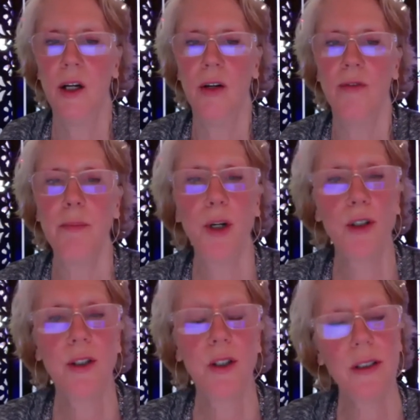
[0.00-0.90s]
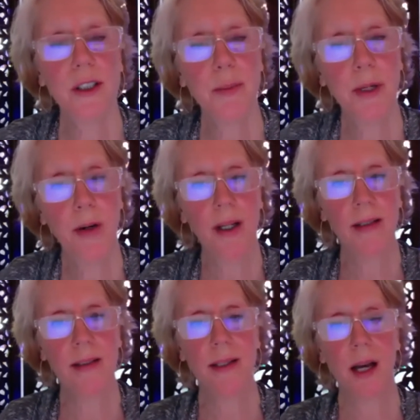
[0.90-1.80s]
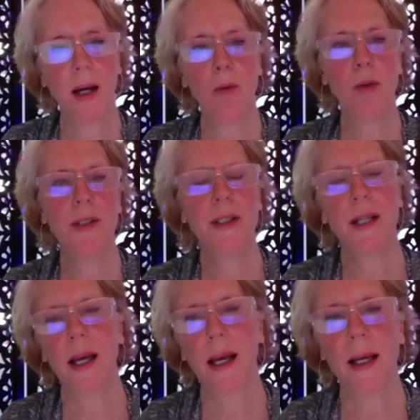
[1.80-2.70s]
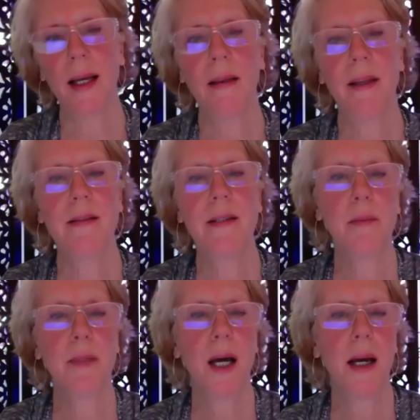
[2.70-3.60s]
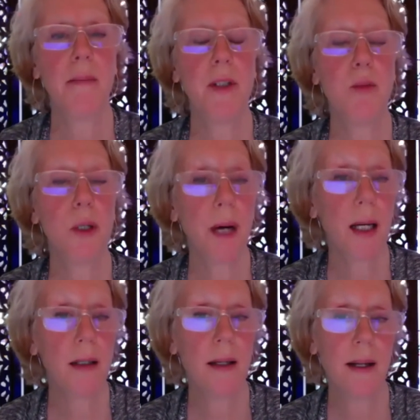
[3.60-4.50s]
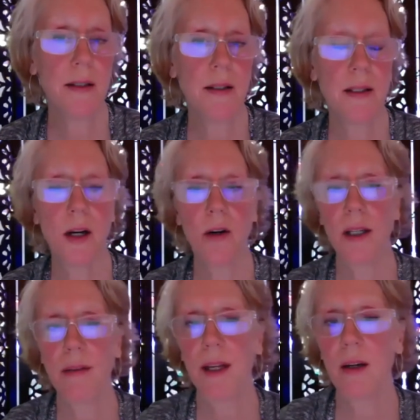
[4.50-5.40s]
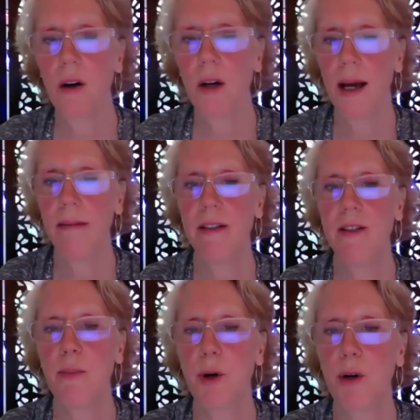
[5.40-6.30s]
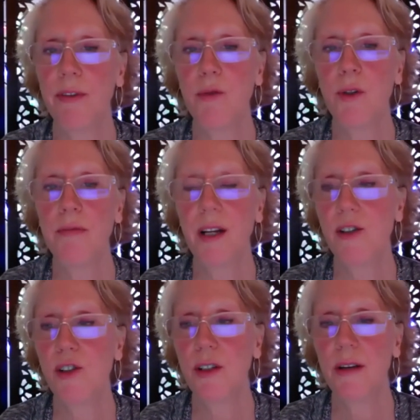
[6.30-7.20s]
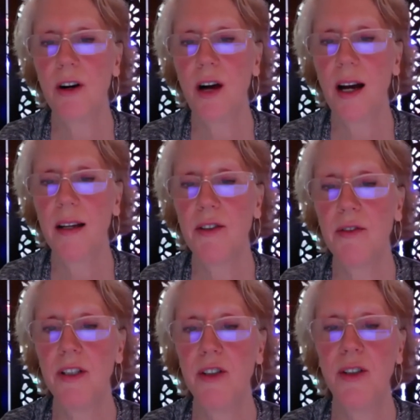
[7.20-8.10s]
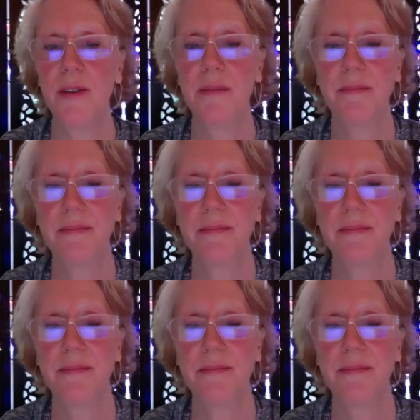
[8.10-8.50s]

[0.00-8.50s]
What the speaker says: From personal experience, I will say that sometimes we might not necessarily think our life is a perfect reflection of our highest vision.